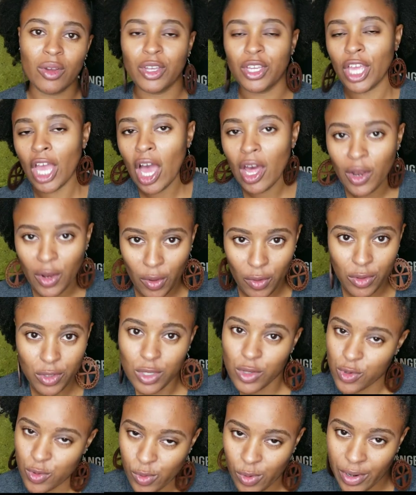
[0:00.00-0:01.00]
Y'all know the
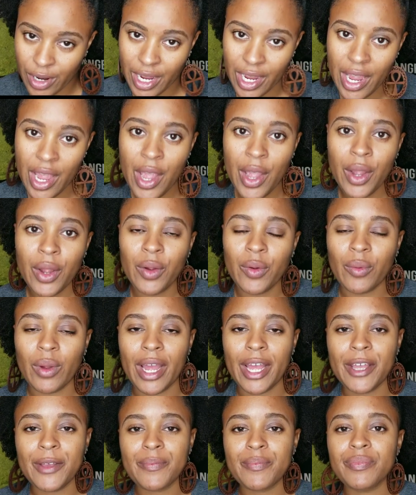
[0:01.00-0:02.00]
story,
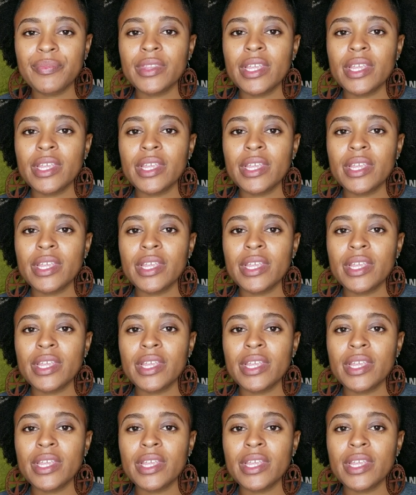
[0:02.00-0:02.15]
right?